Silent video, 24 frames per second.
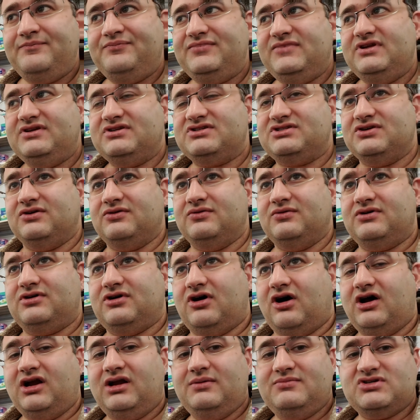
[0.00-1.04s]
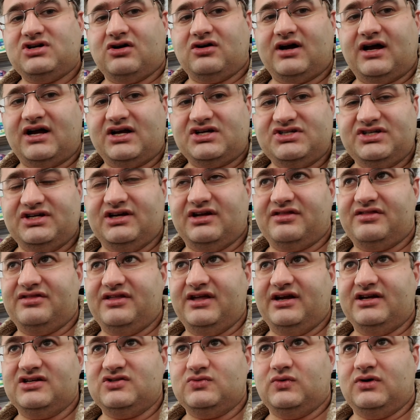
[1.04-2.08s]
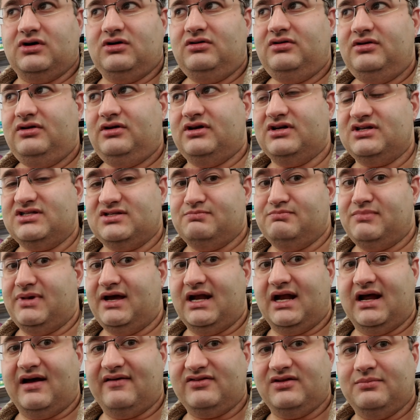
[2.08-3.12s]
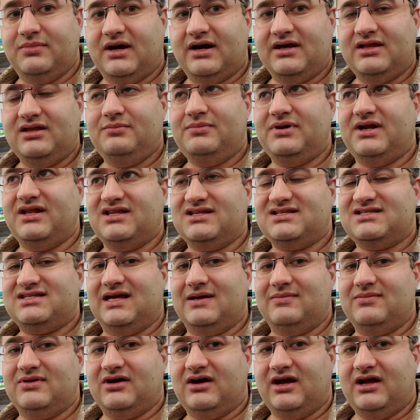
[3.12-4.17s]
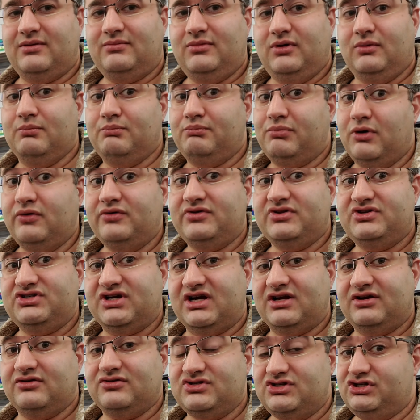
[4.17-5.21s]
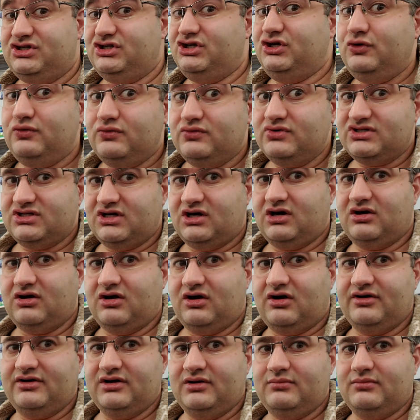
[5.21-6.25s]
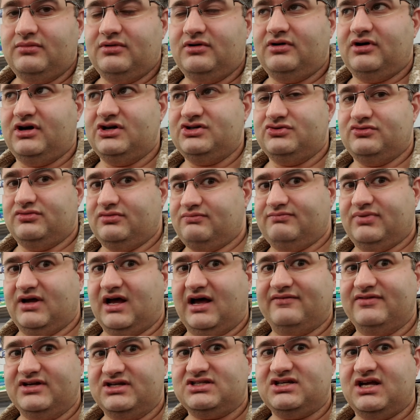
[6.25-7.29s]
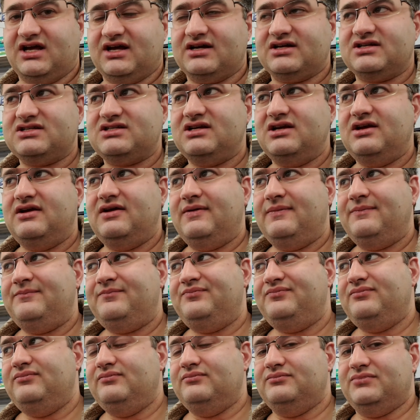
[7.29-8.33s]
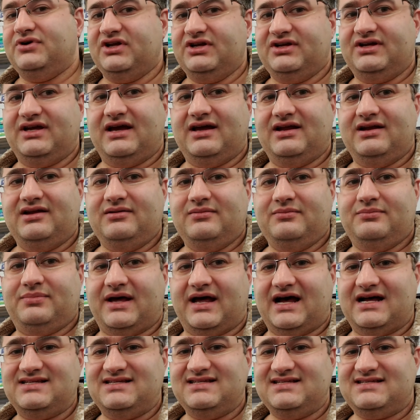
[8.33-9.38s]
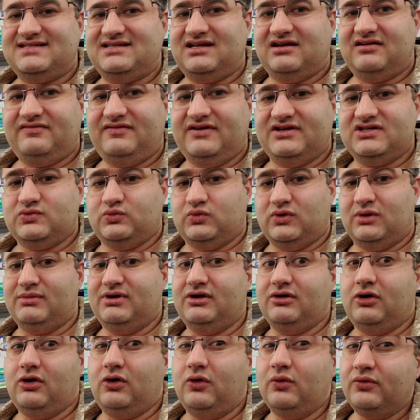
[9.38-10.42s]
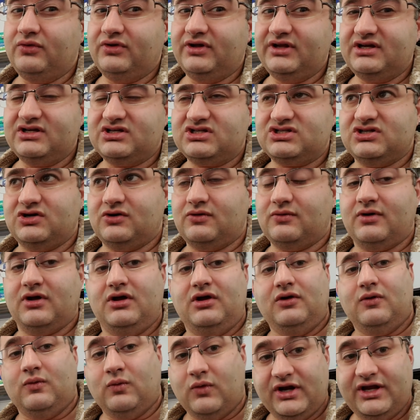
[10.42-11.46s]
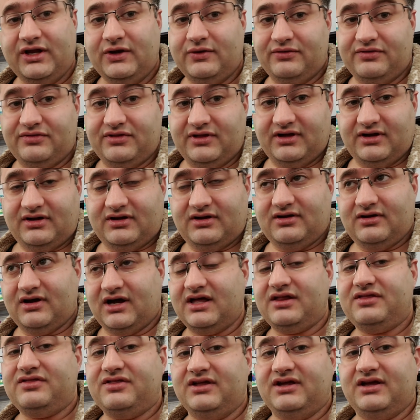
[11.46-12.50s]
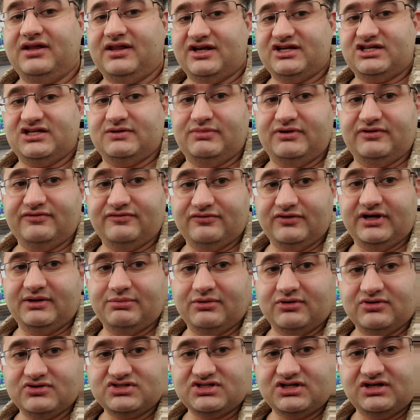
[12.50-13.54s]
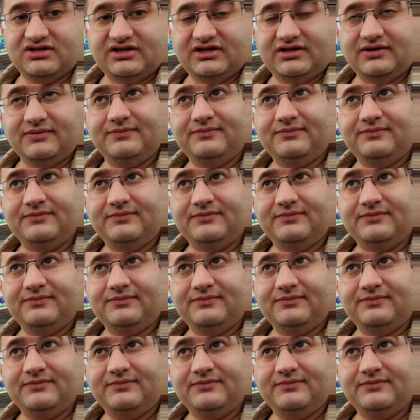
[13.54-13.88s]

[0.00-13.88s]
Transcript: So condoms are actually a thing as well, because men have to buy them, but at the same time, both genders use a condom because you're having sex. But again, pads and stuff is women only. So what do you think? I think they should be free, personally.